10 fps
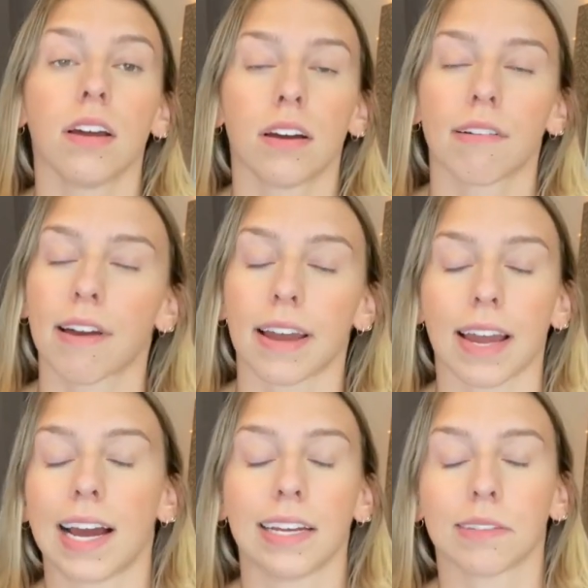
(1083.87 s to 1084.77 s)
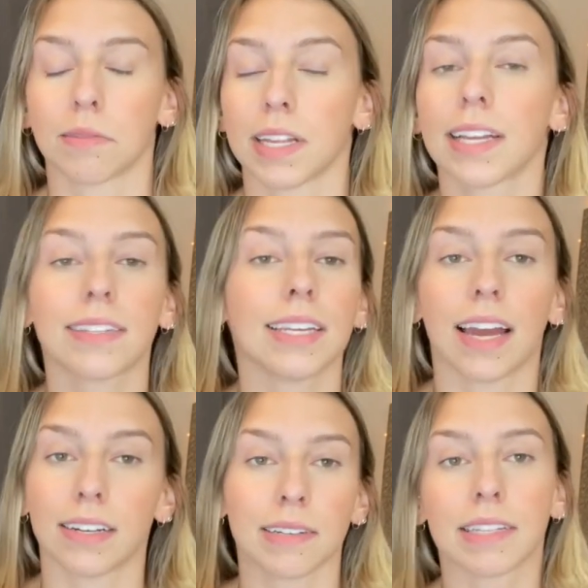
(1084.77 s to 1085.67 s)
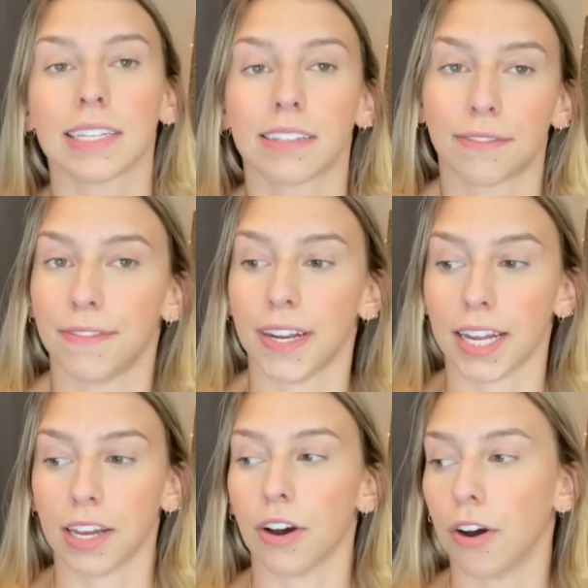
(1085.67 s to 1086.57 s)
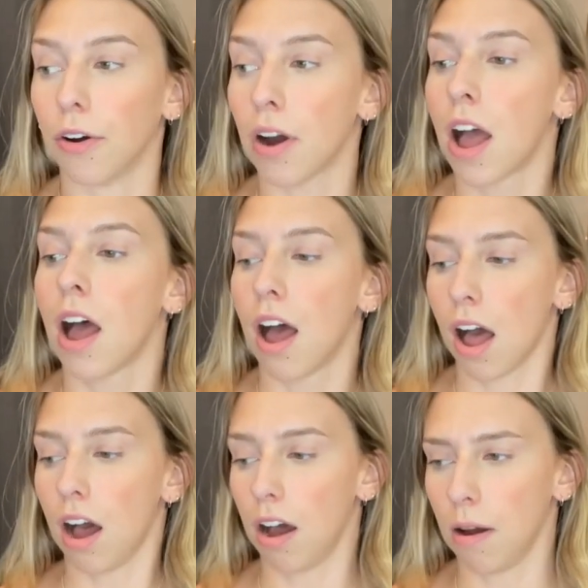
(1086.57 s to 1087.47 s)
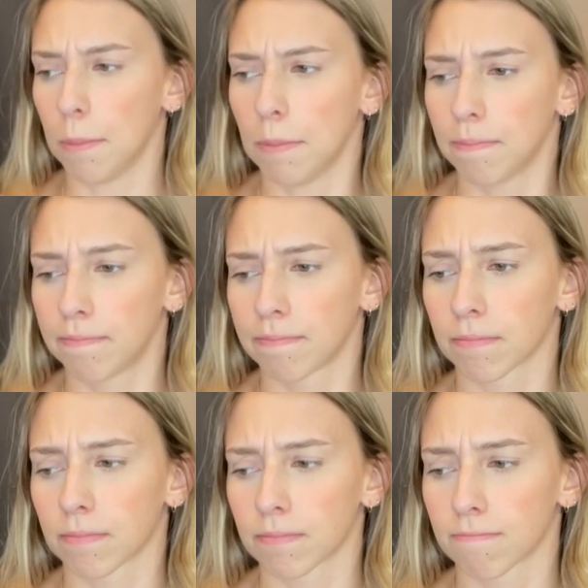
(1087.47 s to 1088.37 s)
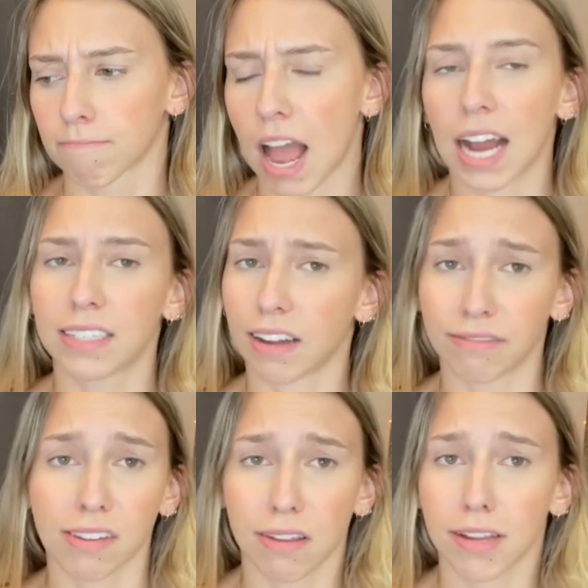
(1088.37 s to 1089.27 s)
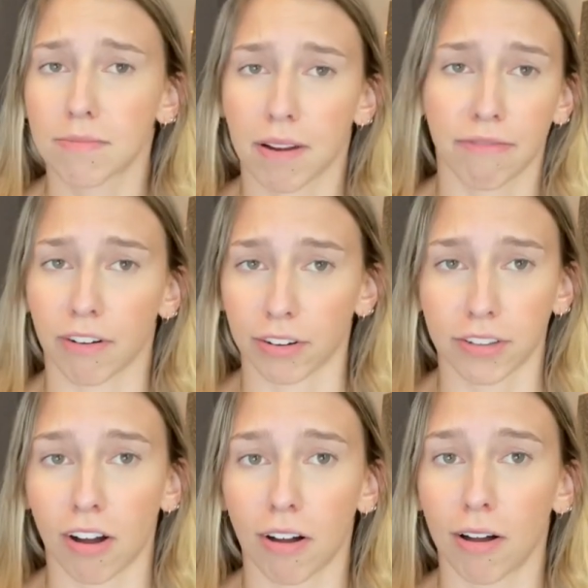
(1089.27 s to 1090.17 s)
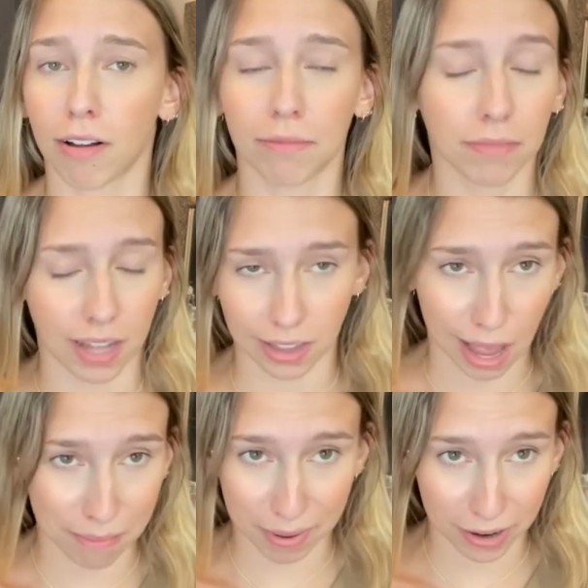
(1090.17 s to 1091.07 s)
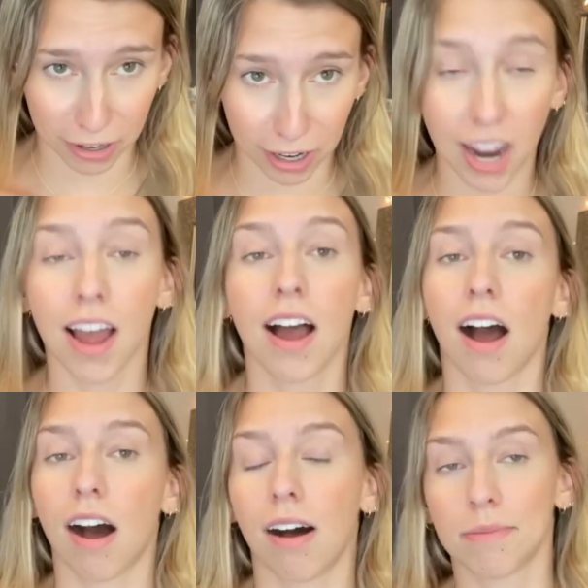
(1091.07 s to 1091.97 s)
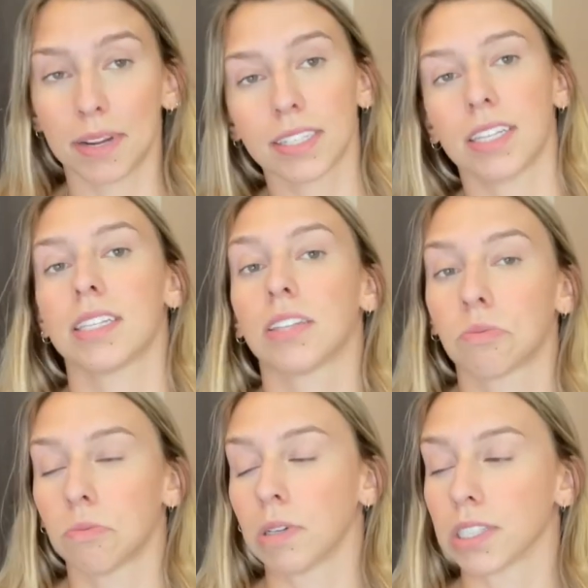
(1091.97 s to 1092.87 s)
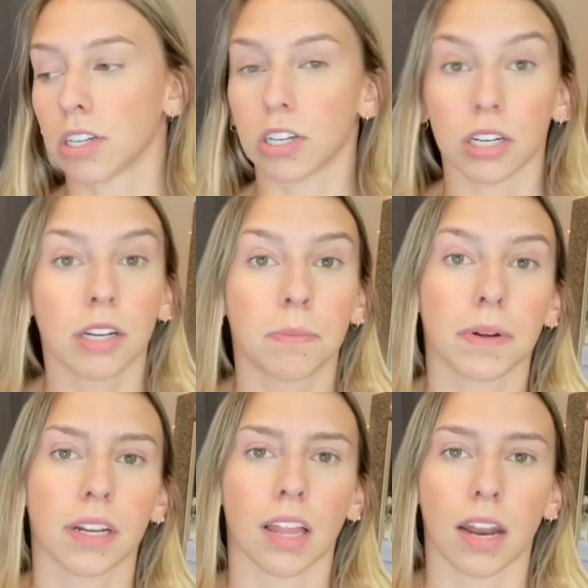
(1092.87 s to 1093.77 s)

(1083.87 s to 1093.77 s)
Okay, guys, well, that's the end of this video. I definitely liked my first haul a lot better. I'm not saying this one wasn't good, but